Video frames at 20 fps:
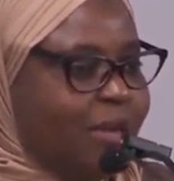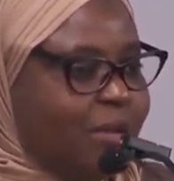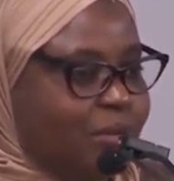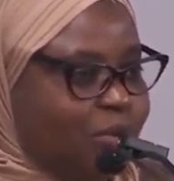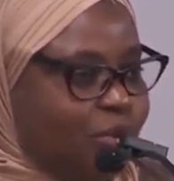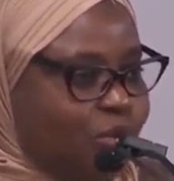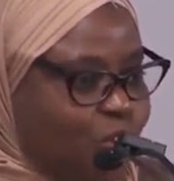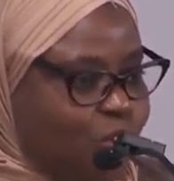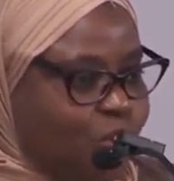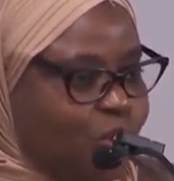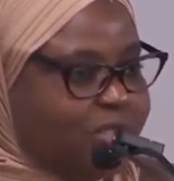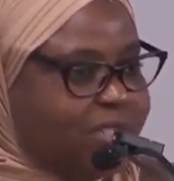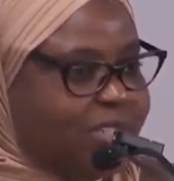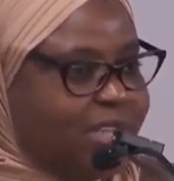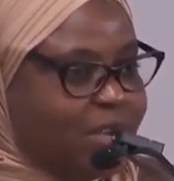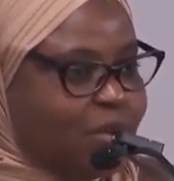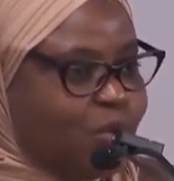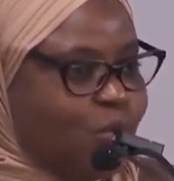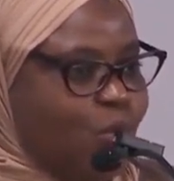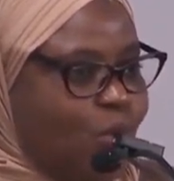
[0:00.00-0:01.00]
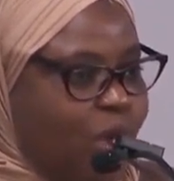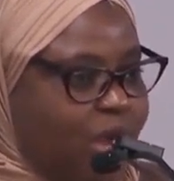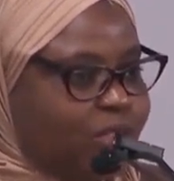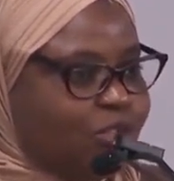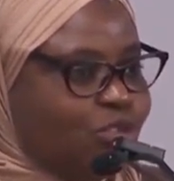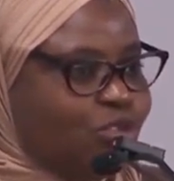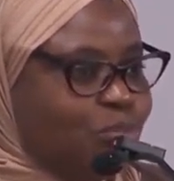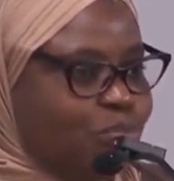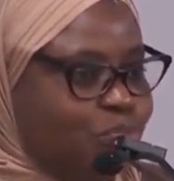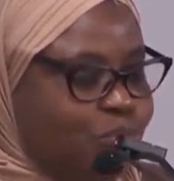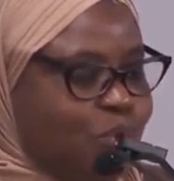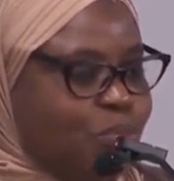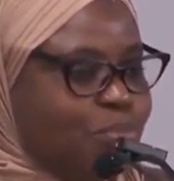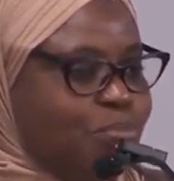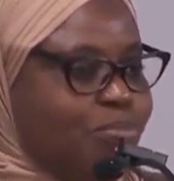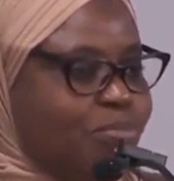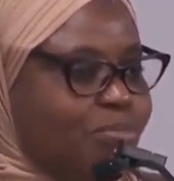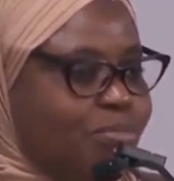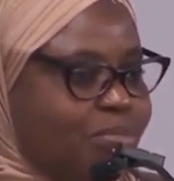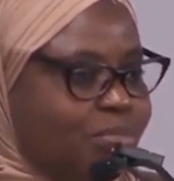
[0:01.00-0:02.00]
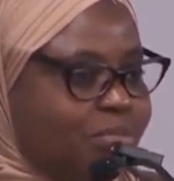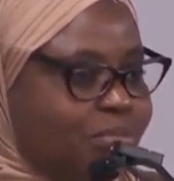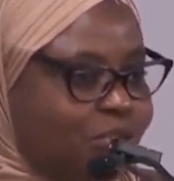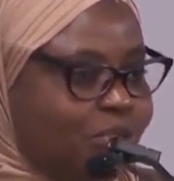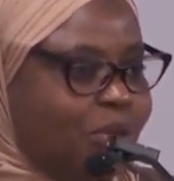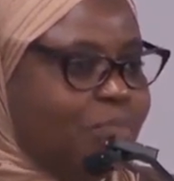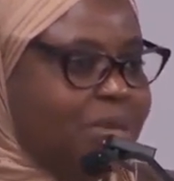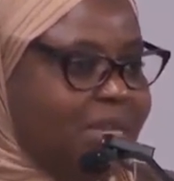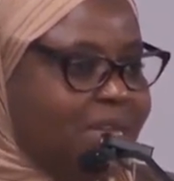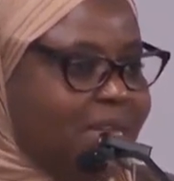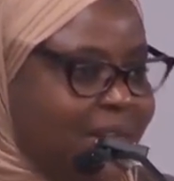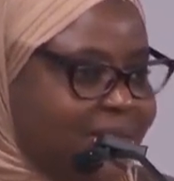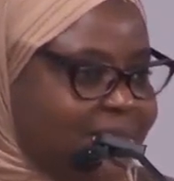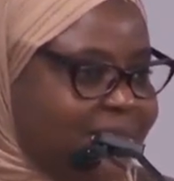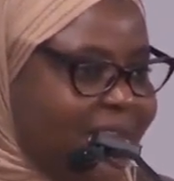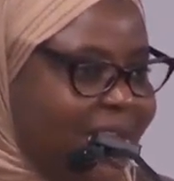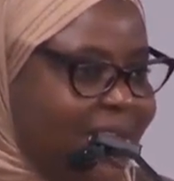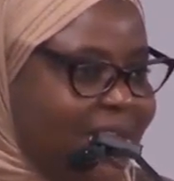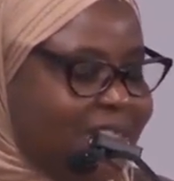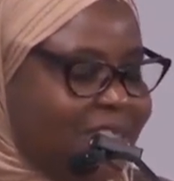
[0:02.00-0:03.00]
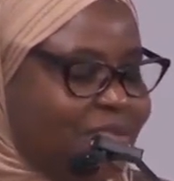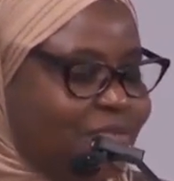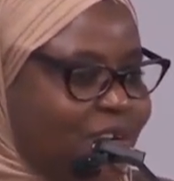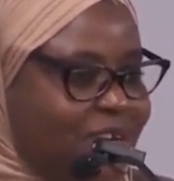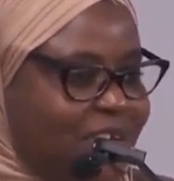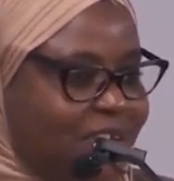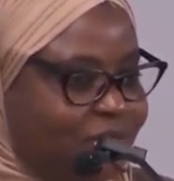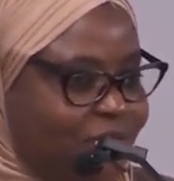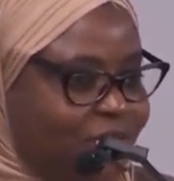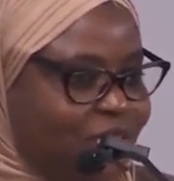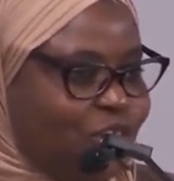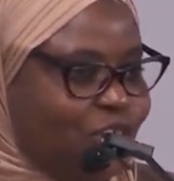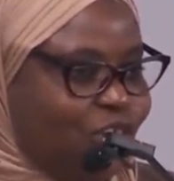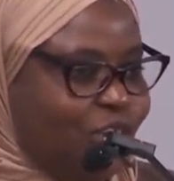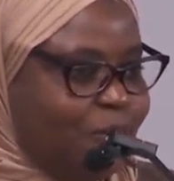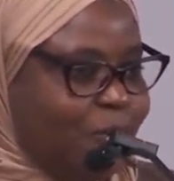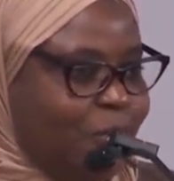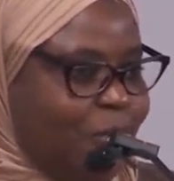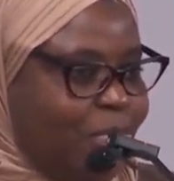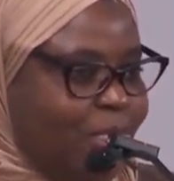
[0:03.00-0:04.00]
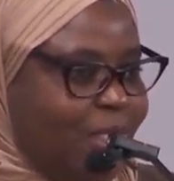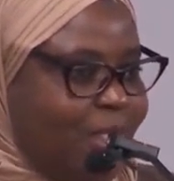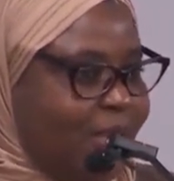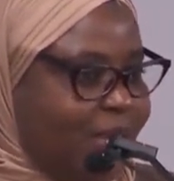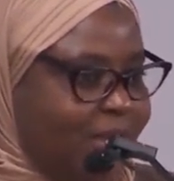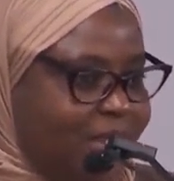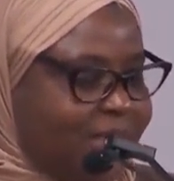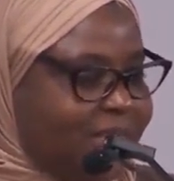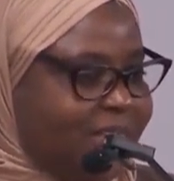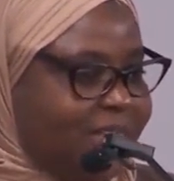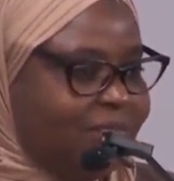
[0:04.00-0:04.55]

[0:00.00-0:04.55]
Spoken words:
Those that want to put something aside for the future, that's the